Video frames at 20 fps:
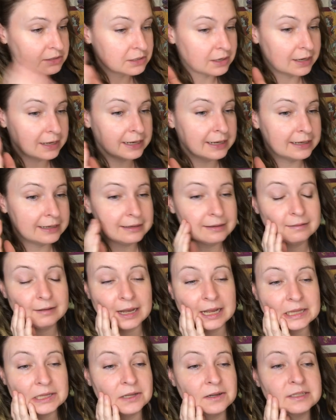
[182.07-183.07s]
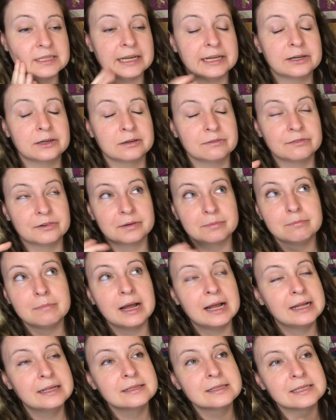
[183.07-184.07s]
I, I looked at her for
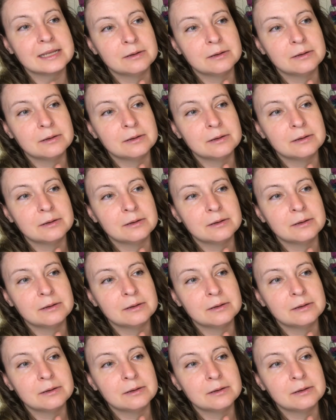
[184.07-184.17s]
months.